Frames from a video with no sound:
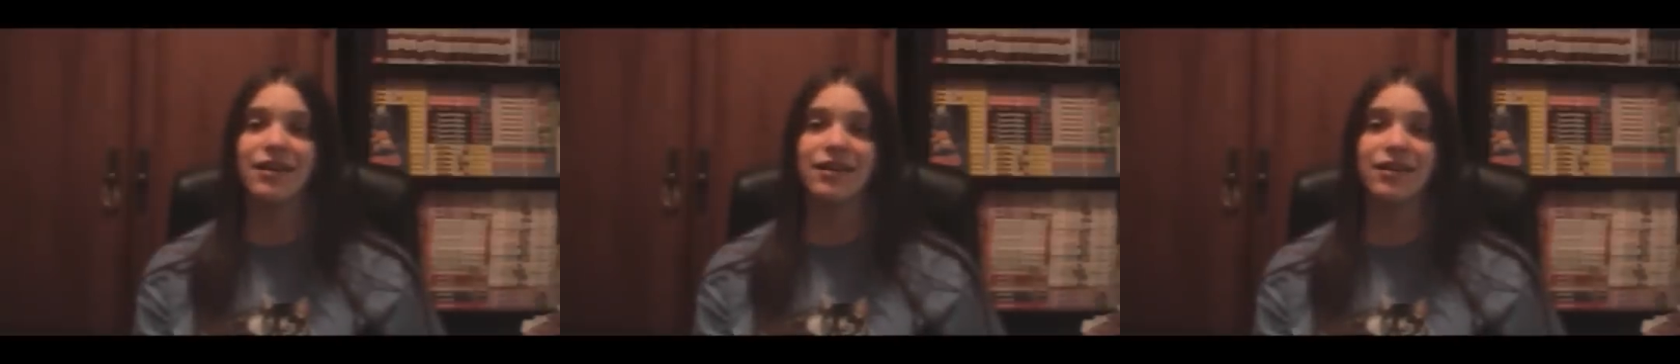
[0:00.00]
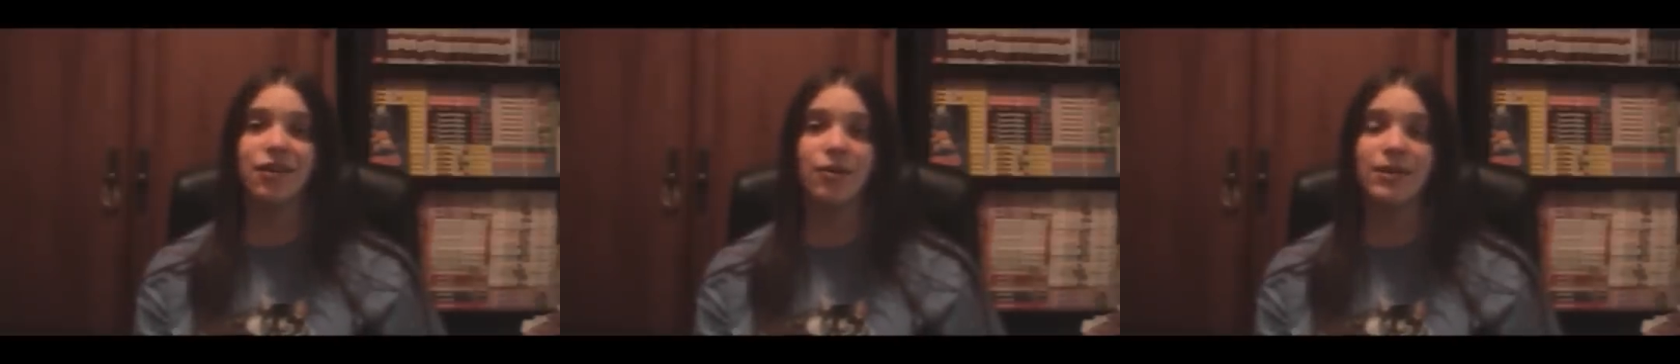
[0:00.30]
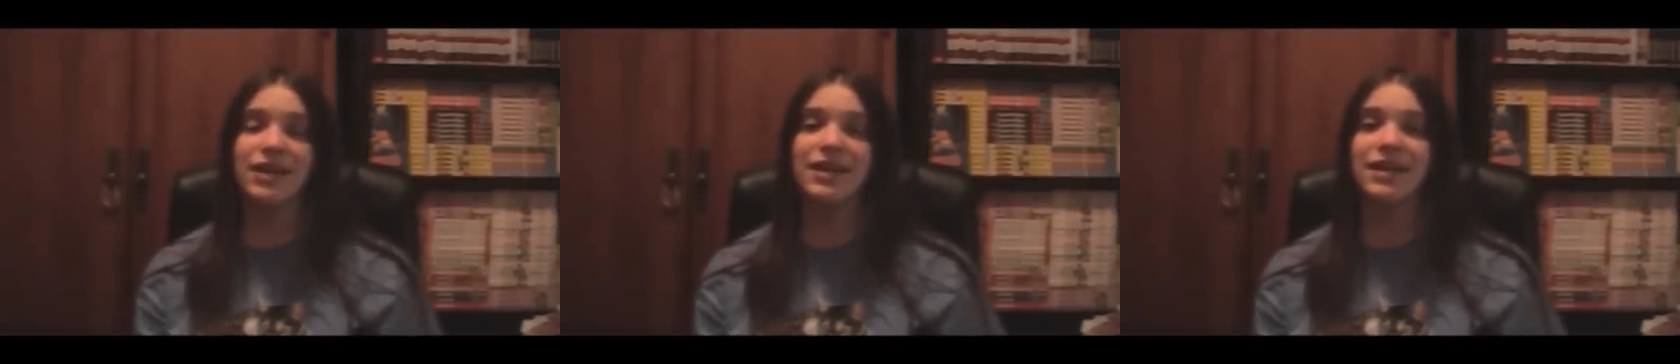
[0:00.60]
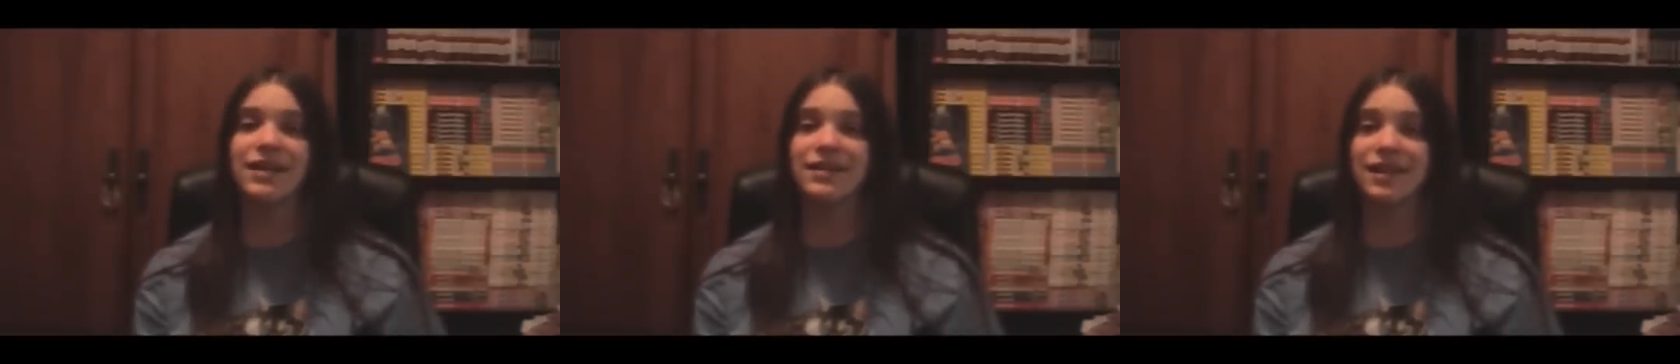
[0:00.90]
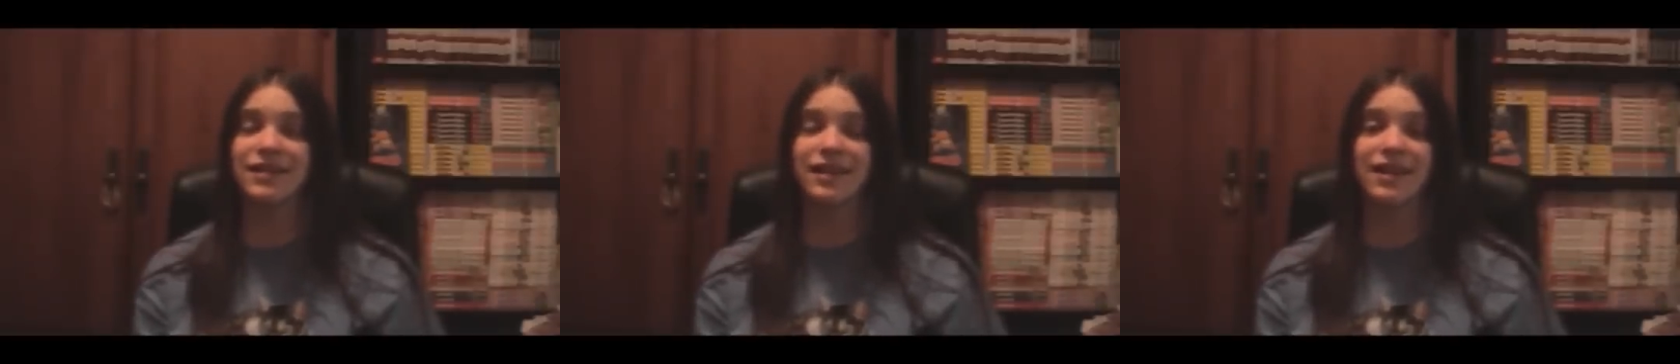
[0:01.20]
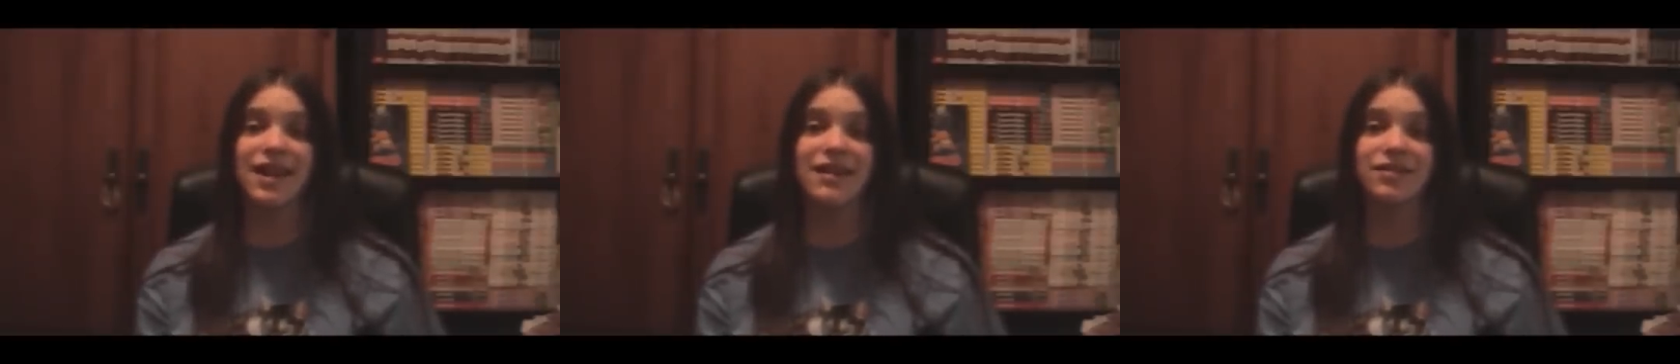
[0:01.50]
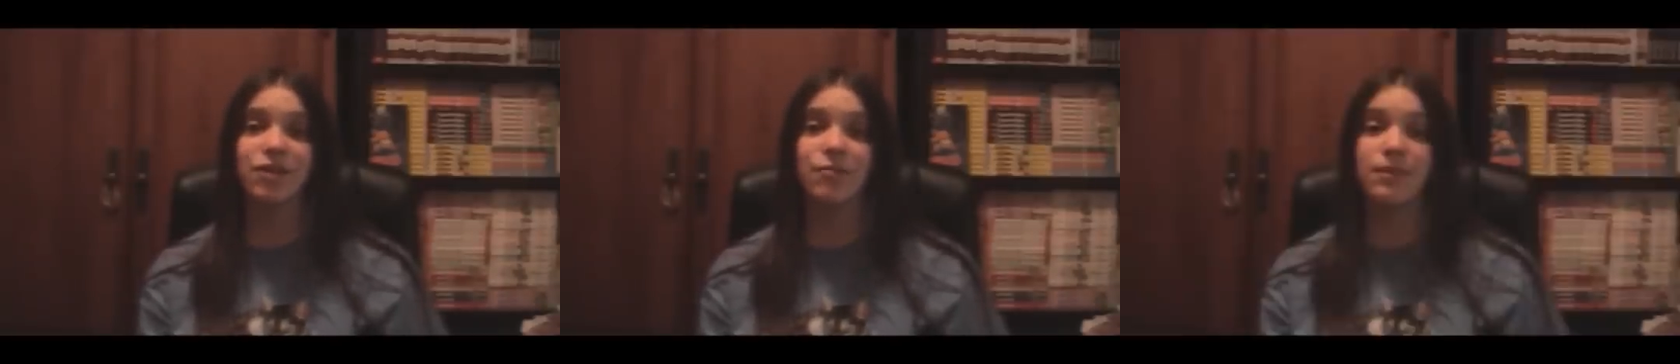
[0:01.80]
Koyomi says that he
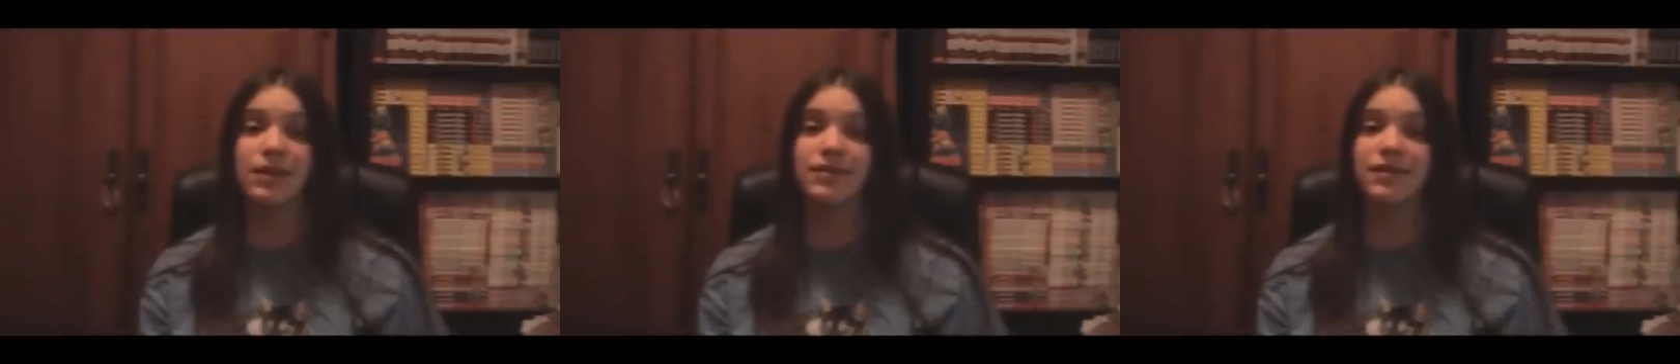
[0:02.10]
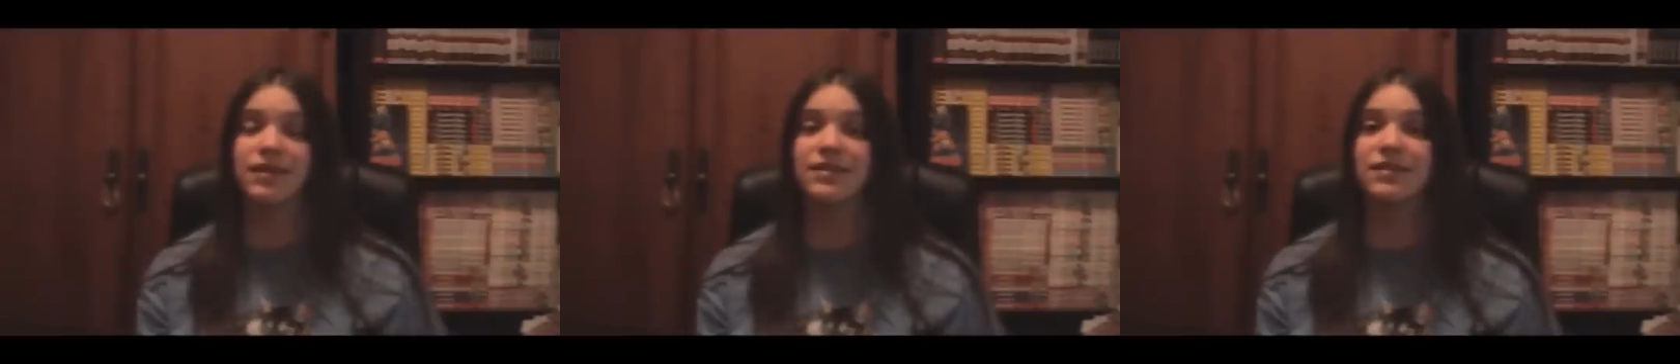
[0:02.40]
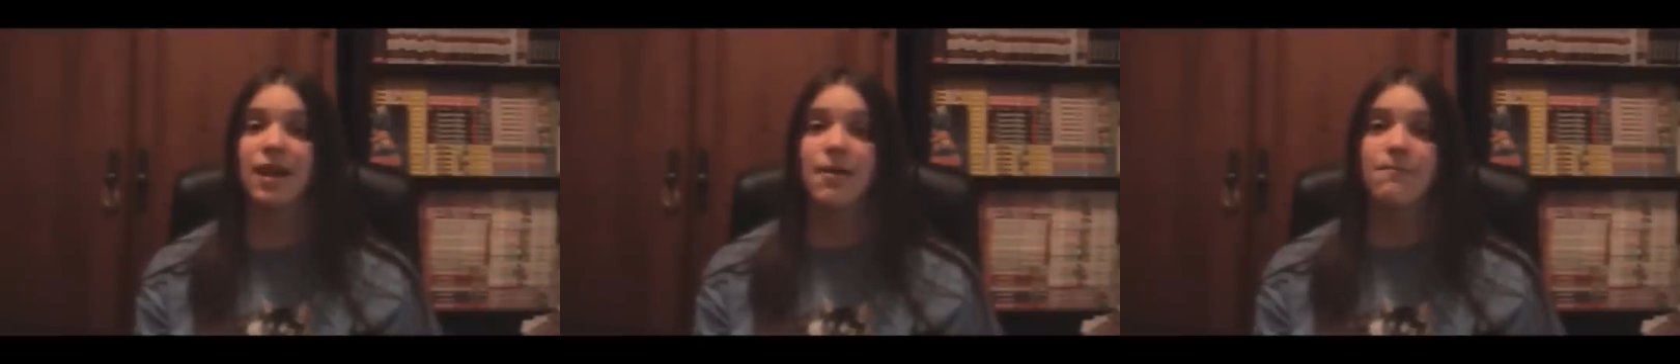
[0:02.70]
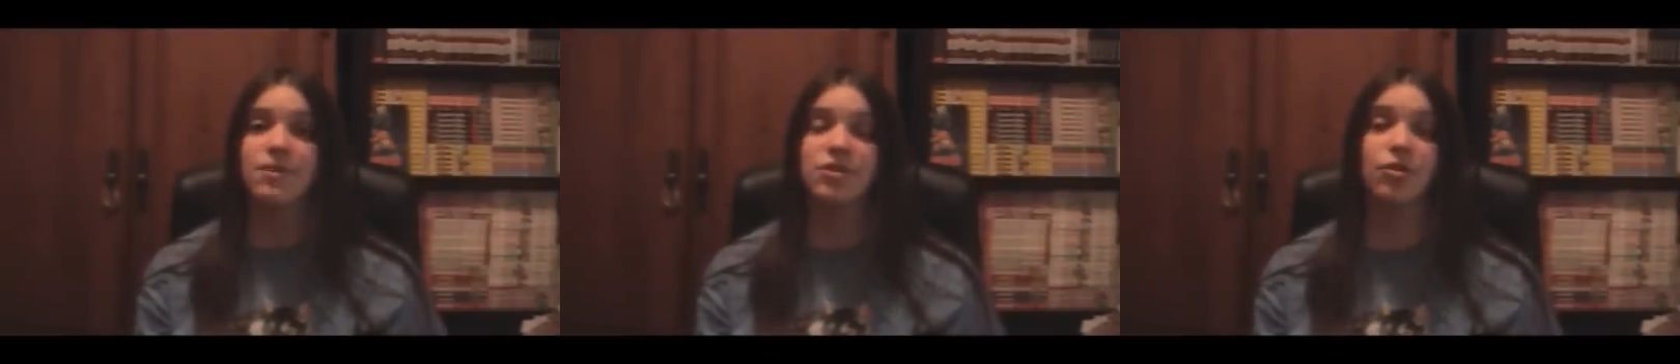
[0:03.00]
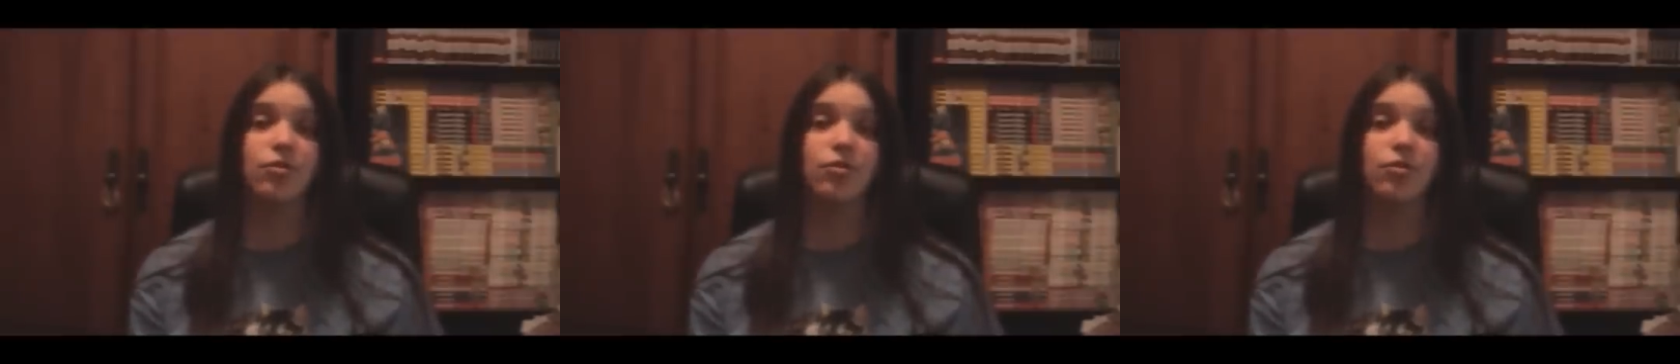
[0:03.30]
has to go meet this Mr.